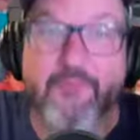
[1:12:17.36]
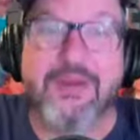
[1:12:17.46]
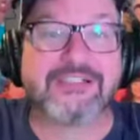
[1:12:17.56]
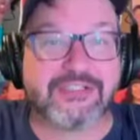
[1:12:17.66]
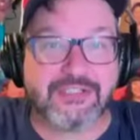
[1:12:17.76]

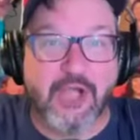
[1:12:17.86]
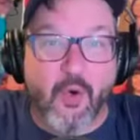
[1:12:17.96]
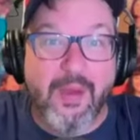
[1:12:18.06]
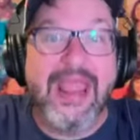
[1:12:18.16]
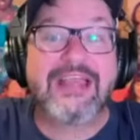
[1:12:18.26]
we just
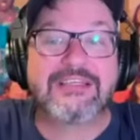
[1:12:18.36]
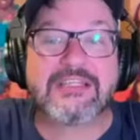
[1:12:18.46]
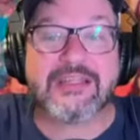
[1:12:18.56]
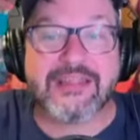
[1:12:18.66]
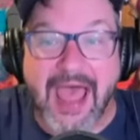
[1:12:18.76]
go
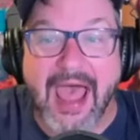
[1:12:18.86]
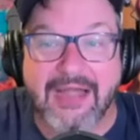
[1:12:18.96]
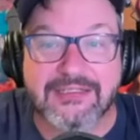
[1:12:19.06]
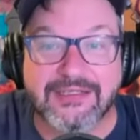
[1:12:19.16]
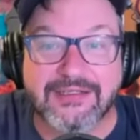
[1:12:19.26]
into
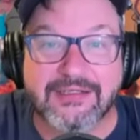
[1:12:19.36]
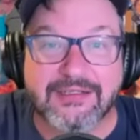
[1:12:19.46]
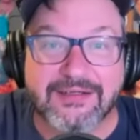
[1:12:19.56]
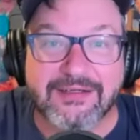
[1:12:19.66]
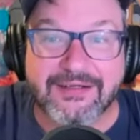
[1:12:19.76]
that,
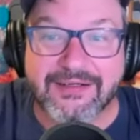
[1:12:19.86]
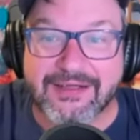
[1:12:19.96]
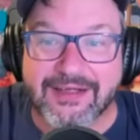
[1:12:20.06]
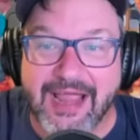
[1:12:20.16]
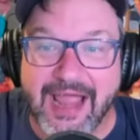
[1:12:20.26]

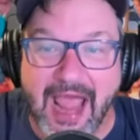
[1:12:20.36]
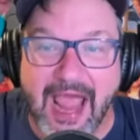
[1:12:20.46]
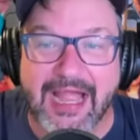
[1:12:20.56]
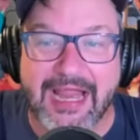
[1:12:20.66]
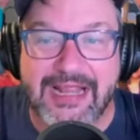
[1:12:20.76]

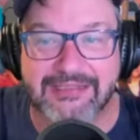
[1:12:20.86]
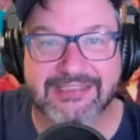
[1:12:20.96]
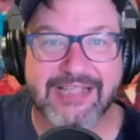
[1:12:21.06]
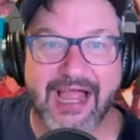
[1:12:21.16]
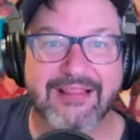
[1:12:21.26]
and
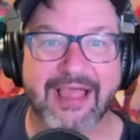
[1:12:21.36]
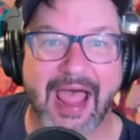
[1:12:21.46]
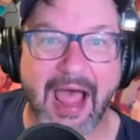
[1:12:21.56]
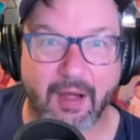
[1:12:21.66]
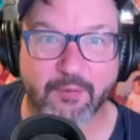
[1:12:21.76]
inside the
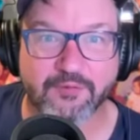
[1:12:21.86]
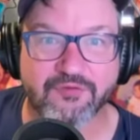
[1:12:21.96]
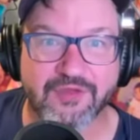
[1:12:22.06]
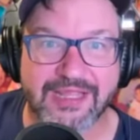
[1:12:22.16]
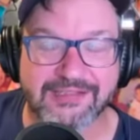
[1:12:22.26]

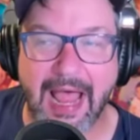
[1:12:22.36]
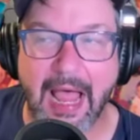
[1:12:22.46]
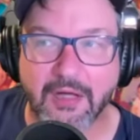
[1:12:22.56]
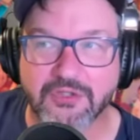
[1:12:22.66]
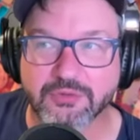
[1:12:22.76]
house is
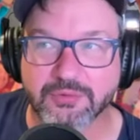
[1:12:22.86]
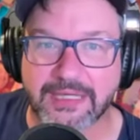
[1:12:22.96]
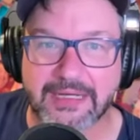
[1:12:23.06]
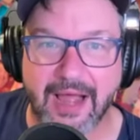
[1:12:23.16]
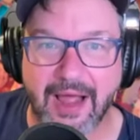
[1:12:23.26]

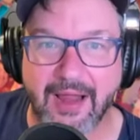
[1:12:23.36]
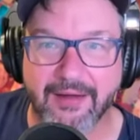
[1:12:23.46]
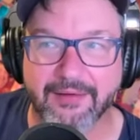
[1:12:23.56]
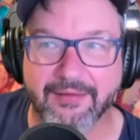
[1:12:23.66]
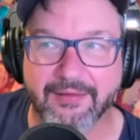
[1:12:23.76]
actually not
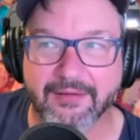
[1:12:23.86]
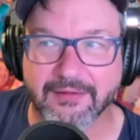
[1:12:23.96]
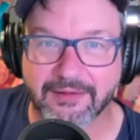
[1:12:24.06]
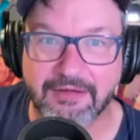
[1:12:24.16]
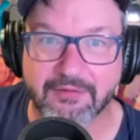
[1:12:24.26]
the
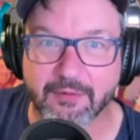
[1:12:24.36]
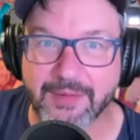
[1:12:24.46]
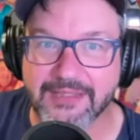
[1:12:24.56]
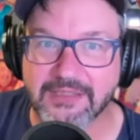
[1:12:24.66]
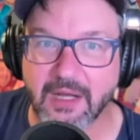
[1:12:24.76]
living room.
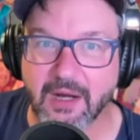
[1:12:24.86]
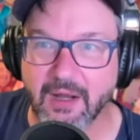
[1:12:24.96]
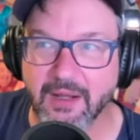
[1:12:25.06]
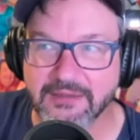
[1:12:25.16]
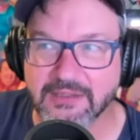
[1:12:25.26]
It's a
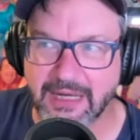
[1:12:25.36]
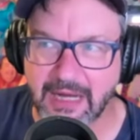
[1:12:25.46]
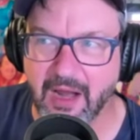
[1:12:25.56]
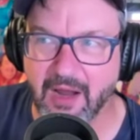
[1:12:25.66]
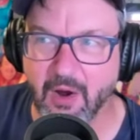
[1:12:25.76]
it's a, like
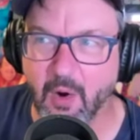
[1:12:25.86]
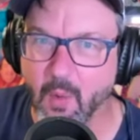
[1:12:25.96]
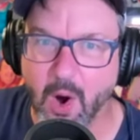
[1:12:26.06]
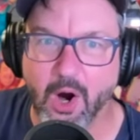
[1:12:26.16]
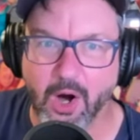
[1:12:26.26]
an
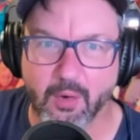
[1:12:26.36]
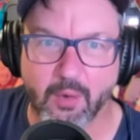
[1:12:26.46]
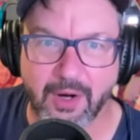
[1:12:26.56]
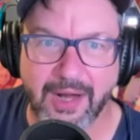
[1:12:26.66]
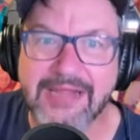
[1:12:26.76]
OR
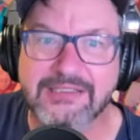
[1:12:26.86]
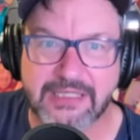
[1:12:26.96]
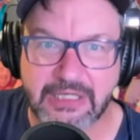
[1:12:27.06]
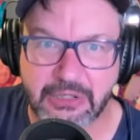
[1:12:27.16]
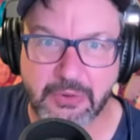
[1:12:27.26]
or an
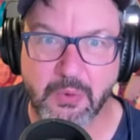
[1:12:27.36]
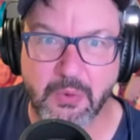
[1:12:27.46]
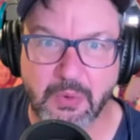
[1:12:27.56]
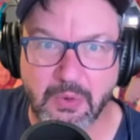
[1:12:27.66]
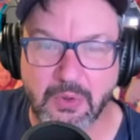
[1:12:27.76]
ICU. Yeah.
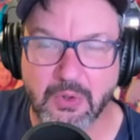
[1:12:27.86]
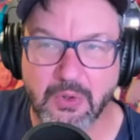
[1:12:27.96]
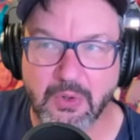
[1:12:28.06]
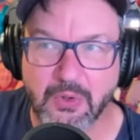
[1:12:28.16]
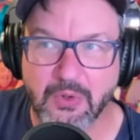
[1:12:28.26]

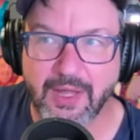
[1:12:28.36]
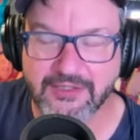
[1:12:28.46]
And